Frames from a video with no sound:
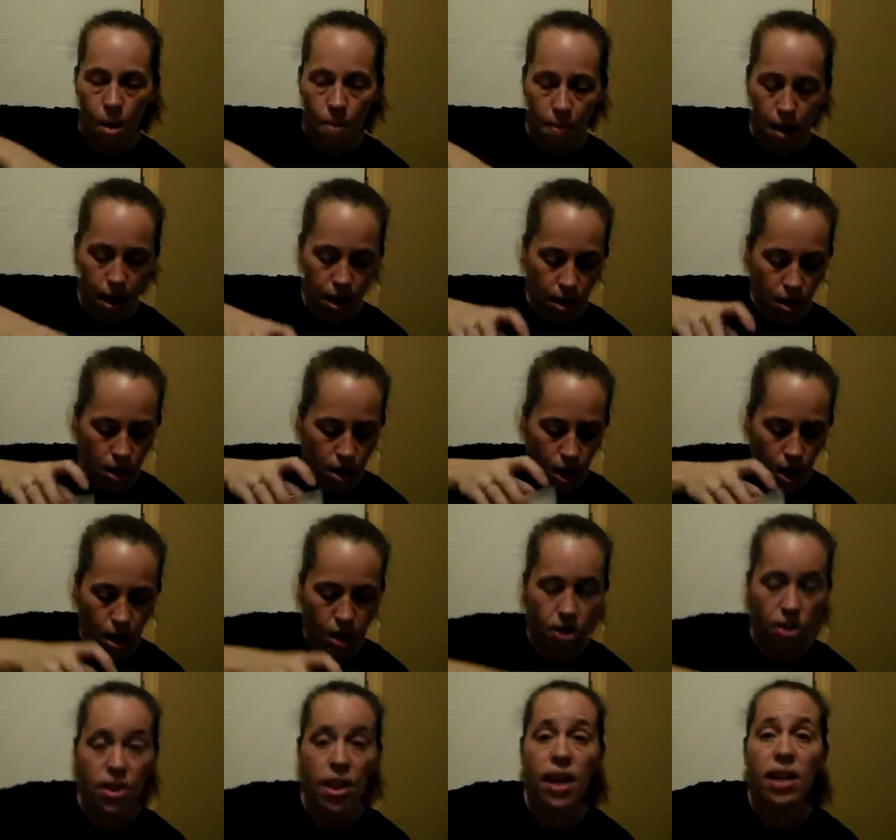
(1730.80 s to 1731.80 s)
Oh my
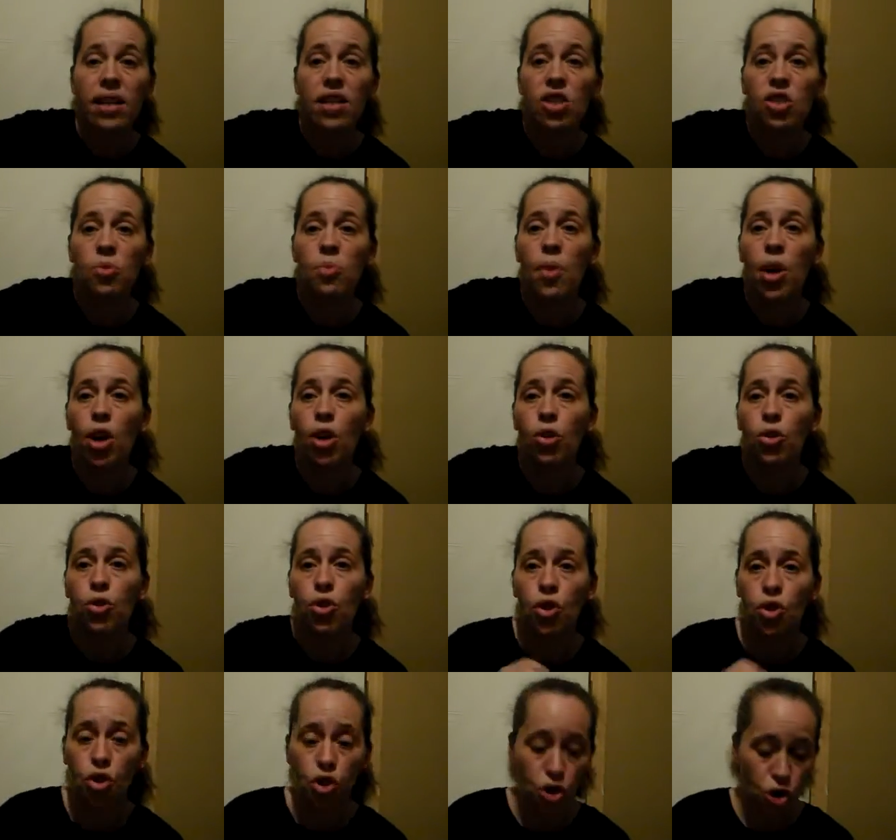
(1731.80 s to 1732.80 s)
gosh, that
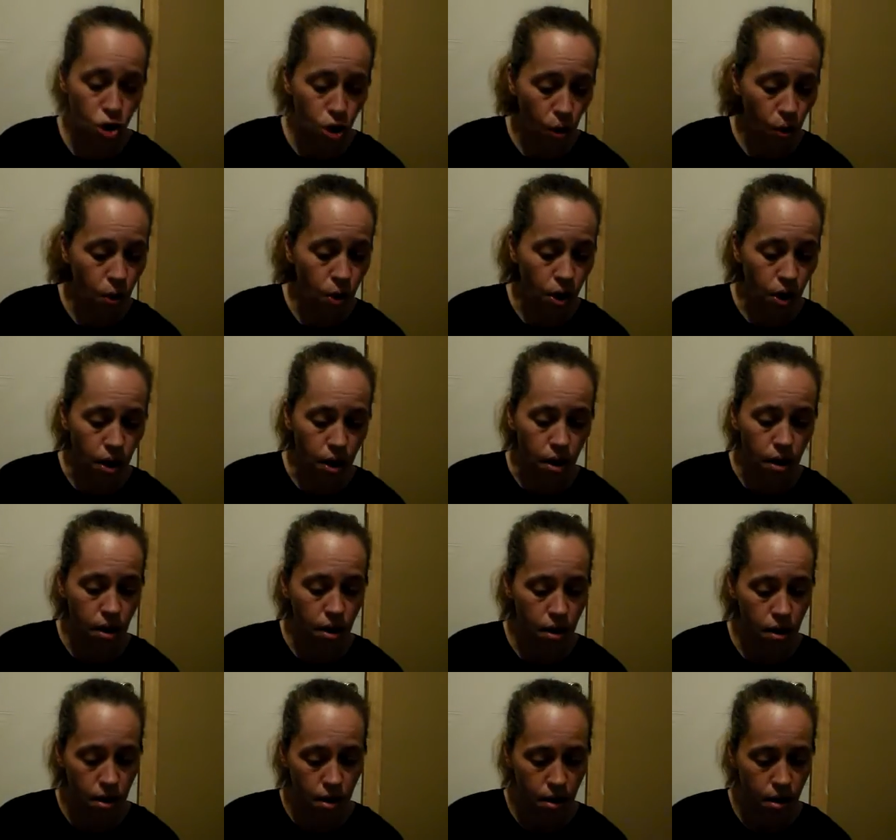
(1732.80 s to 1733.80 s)
smells so
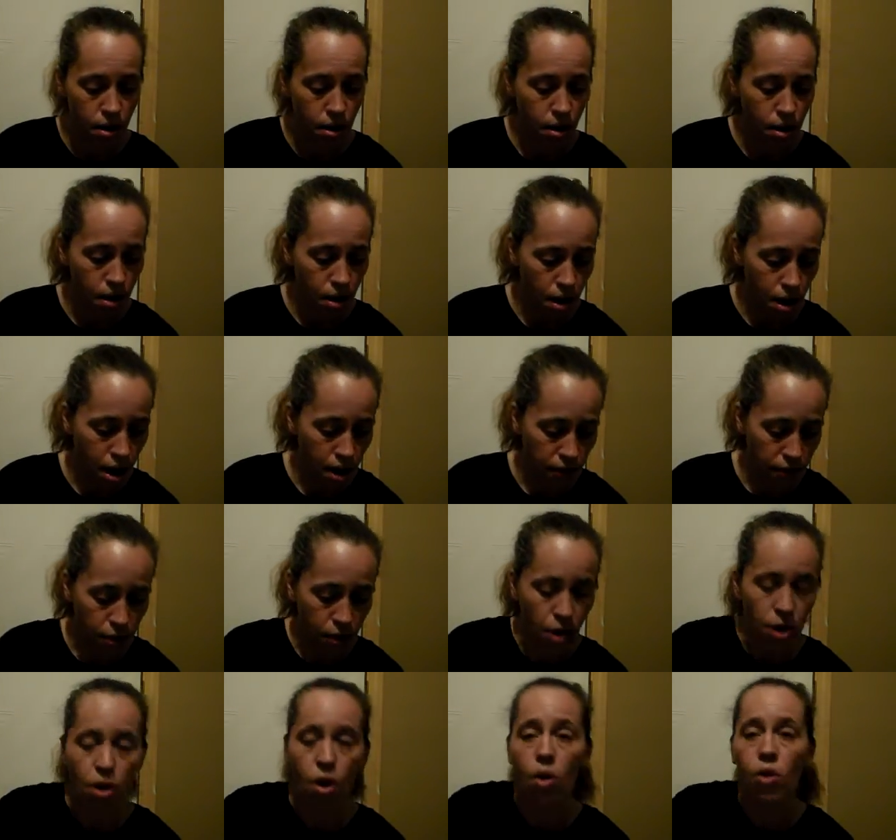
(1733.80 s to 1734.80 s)
good.
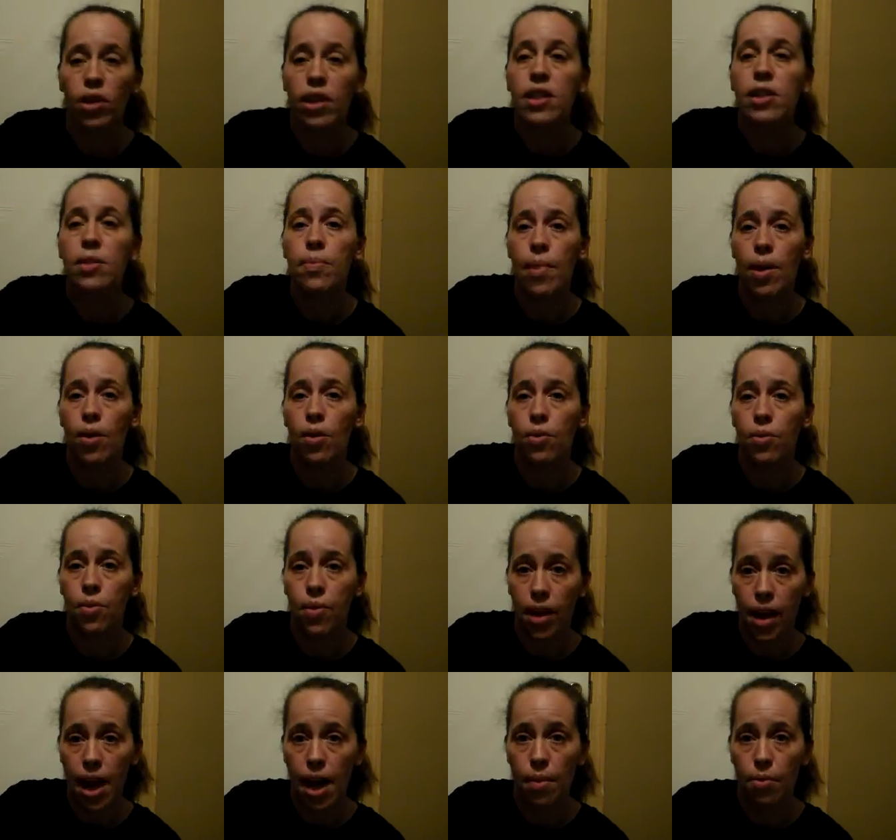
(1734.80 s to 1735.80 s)
If you could only
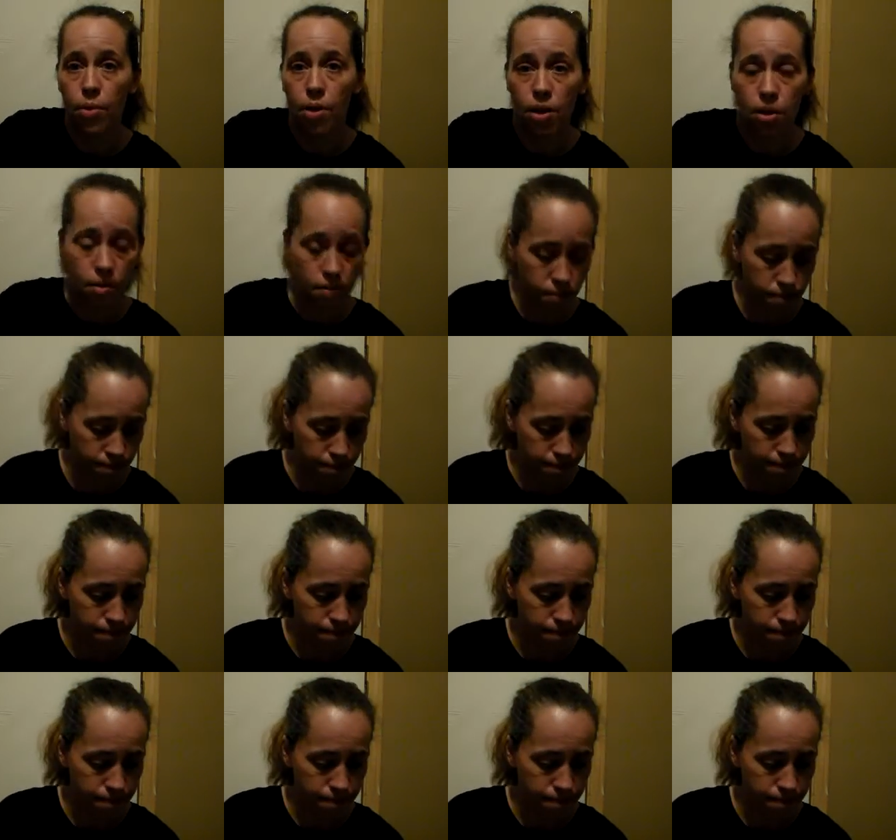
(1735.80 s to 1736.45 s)
smell through the camera,